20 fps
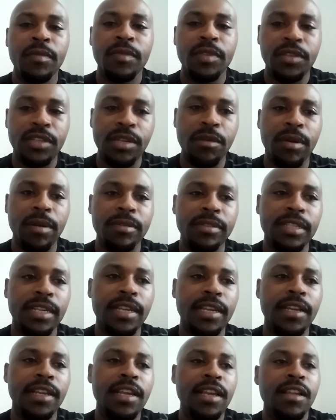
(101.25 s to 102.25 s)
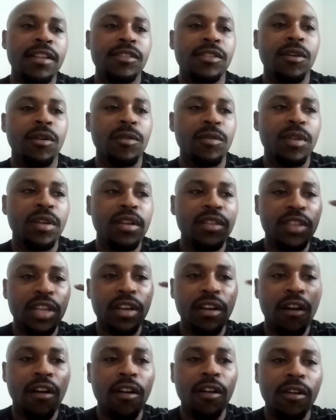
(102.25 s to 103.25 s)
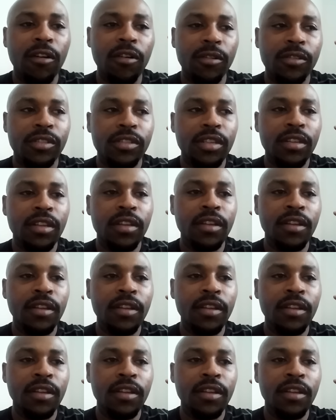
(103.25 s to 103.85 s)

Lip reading: You get what I'm saying? So the cause